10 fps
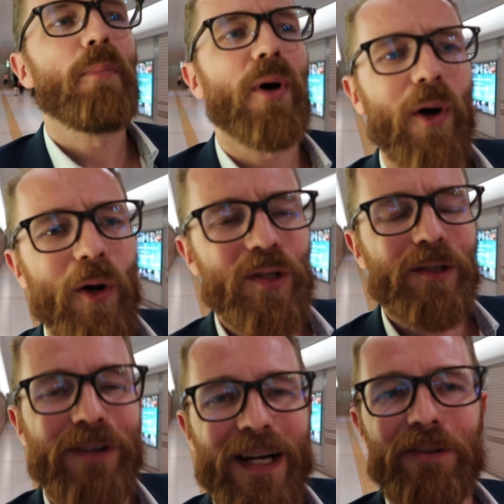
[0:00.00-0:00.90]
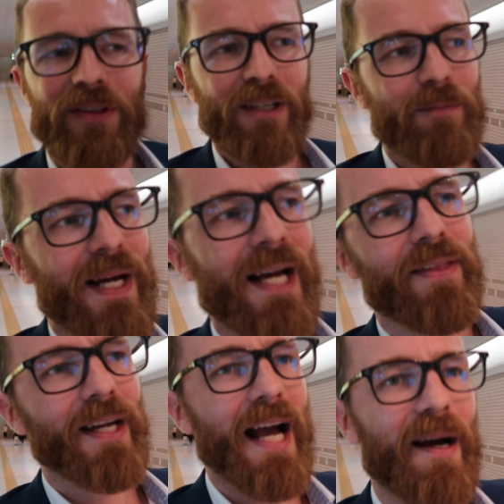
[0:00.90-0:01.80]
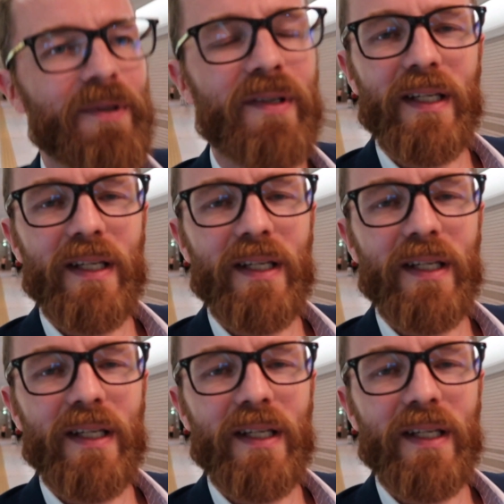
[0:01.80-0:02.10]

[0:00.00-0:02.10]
but also for everything bad that happens,